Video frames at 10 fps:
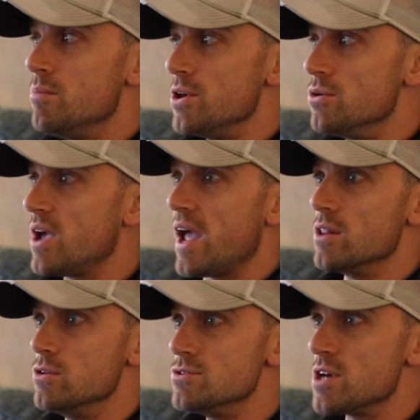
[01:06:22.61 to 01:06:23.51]
But you
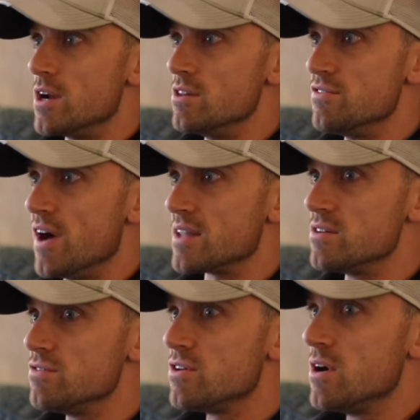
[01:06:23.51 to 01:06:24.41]
can't lose sight of the fact
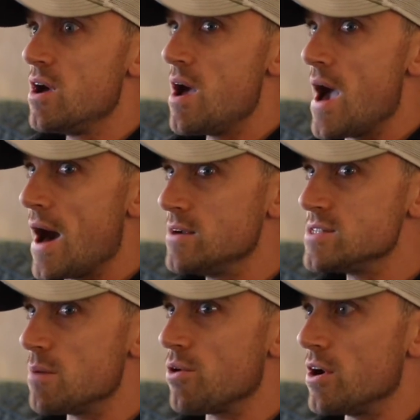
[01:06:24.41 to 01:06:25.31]
of, how
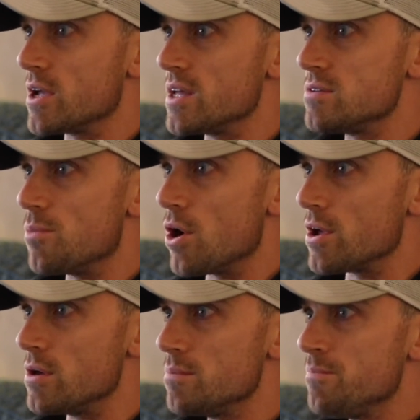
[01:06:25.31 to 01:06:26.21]
does that product get to
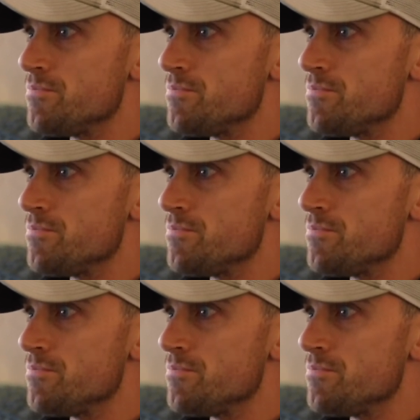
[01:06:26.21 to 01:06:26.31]
market?